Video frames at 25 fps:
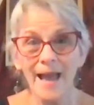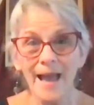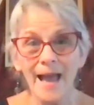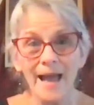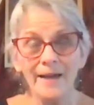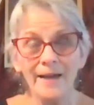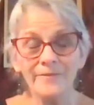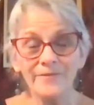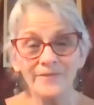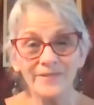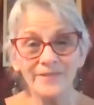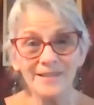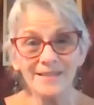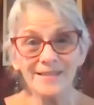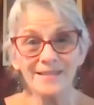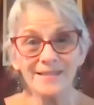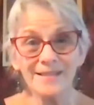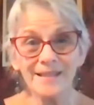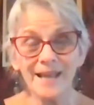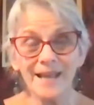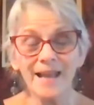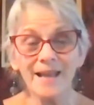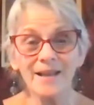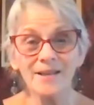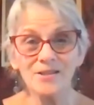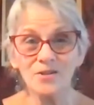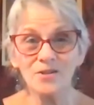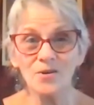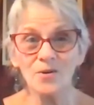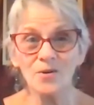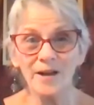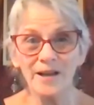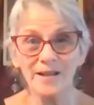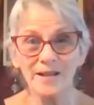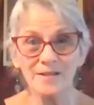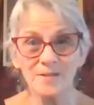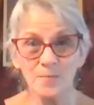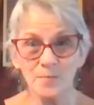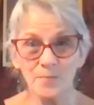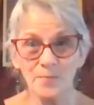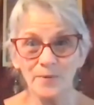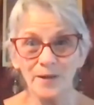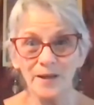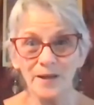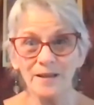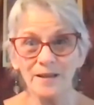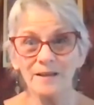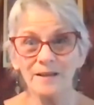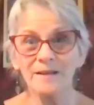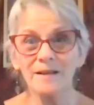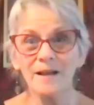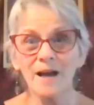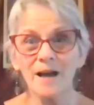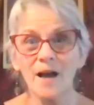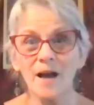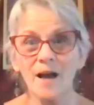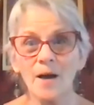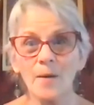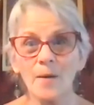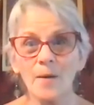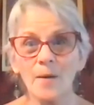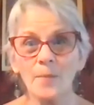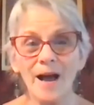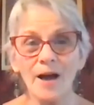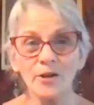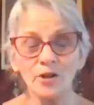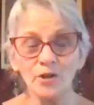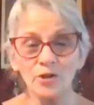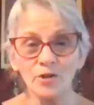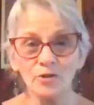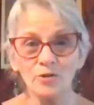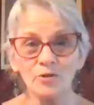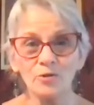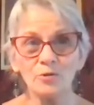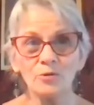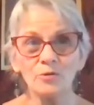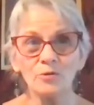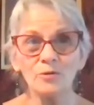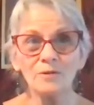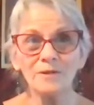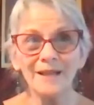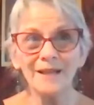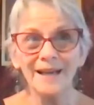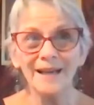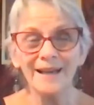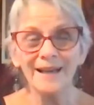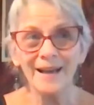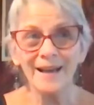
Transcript: And this day is going to be about you